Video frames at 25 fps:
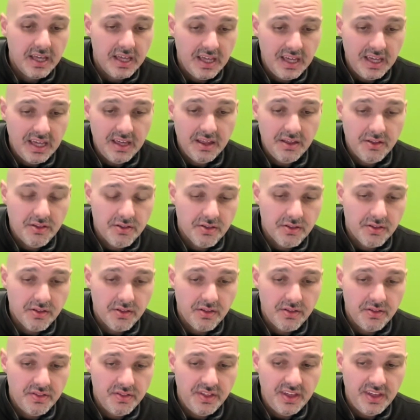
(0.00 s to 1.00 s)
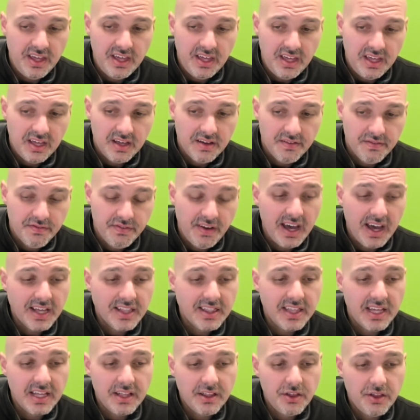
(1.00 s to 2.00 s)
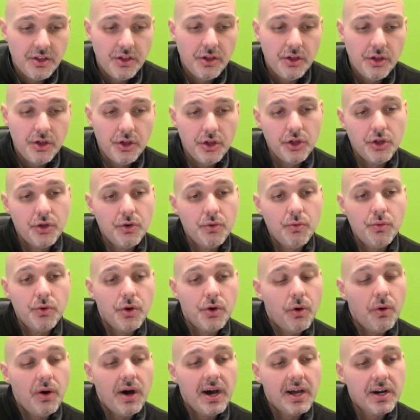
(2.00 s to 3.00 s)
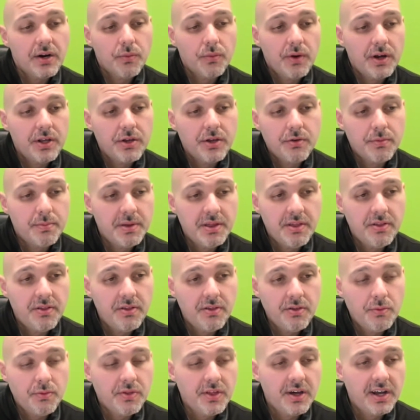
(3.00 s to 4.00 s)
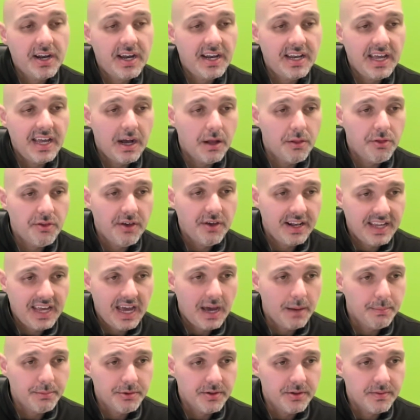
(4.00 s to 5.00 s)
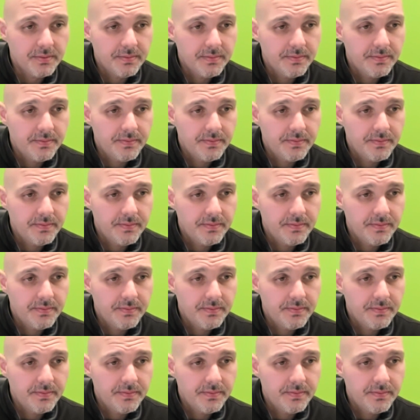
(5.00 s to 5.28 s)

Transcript: is the fact that you know how to run your business without any outside capital.